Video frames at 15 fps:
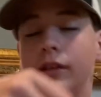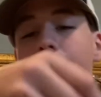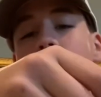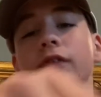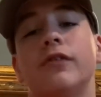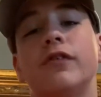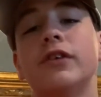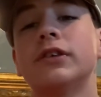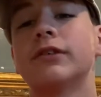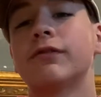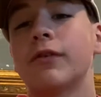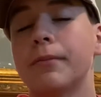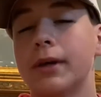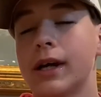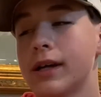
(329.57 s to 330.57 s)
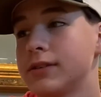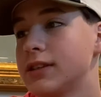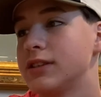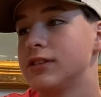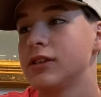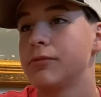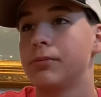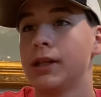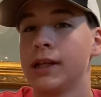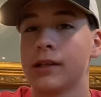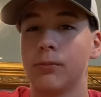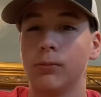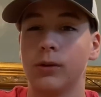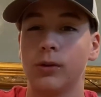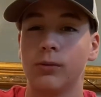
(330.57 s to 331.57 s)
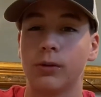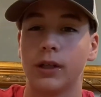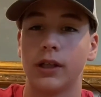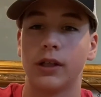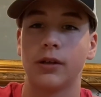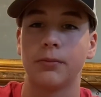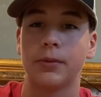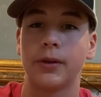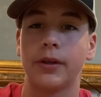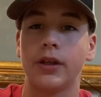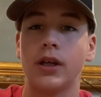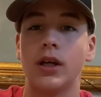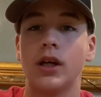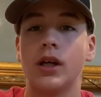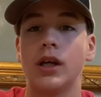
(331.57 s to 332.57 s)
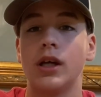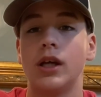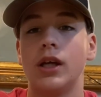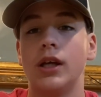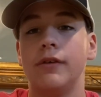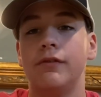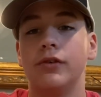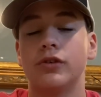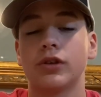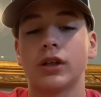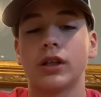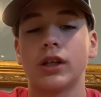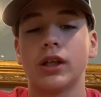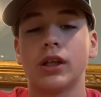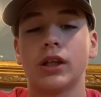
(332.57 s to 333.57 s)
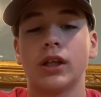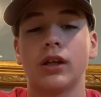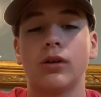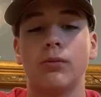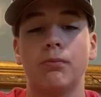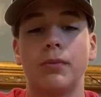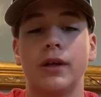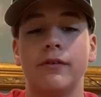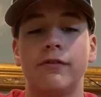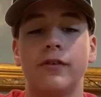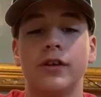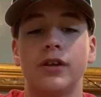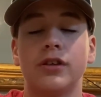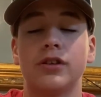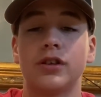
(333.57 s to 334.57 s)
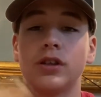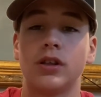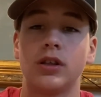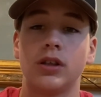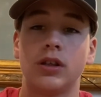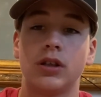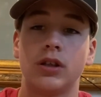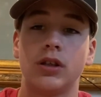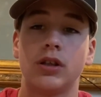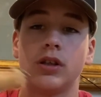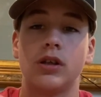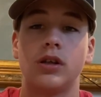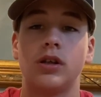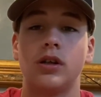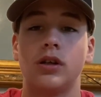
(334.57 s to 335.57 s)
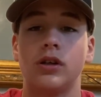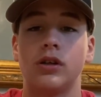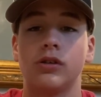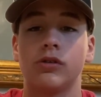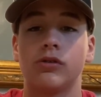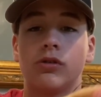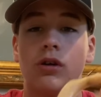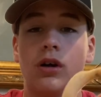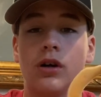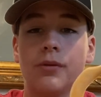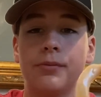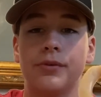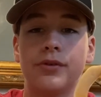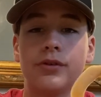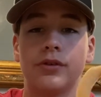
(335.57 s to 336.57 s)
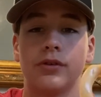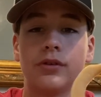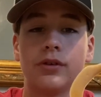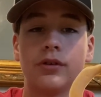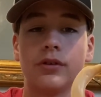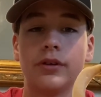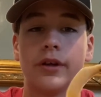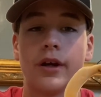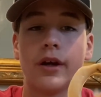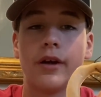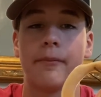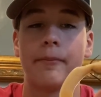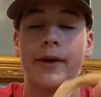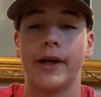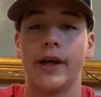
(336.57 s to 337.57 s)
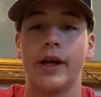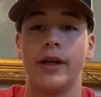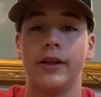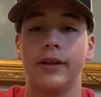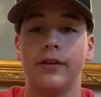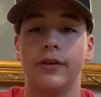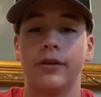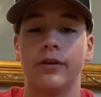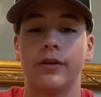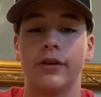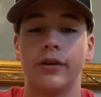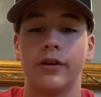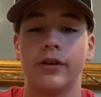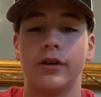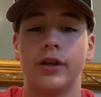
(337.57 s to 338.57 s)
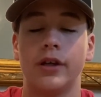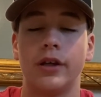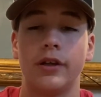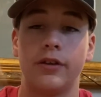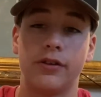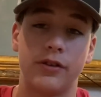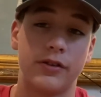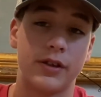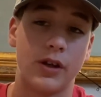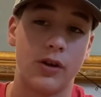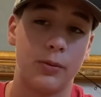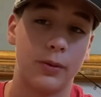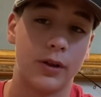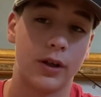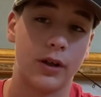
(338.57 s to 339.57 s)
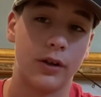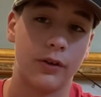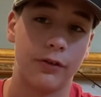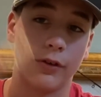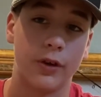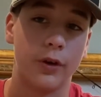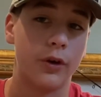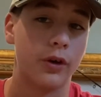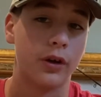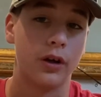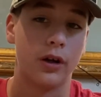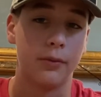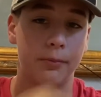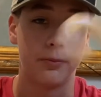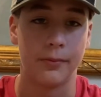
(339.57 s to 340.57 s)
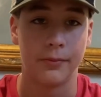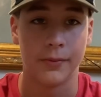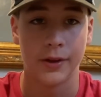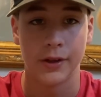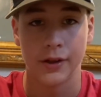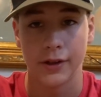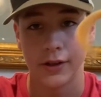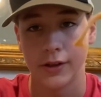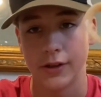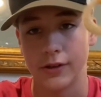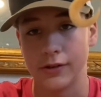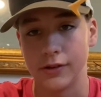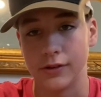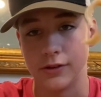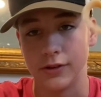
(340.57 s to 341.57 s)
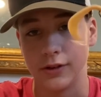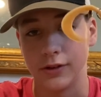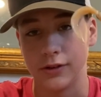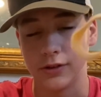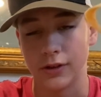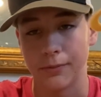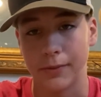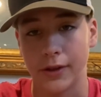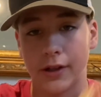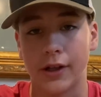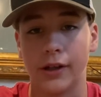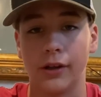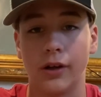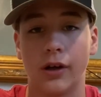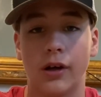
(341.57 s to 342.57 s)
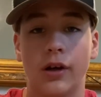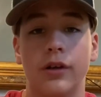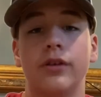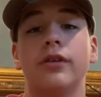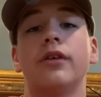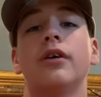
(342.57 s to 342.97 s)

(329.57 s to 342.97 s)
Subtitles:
you're fishing for bass, I'd say black and blue right now, but if you're trying to get like little bait fish, grubs are not bad either. This is a terrible color for a grub. This is just something I lost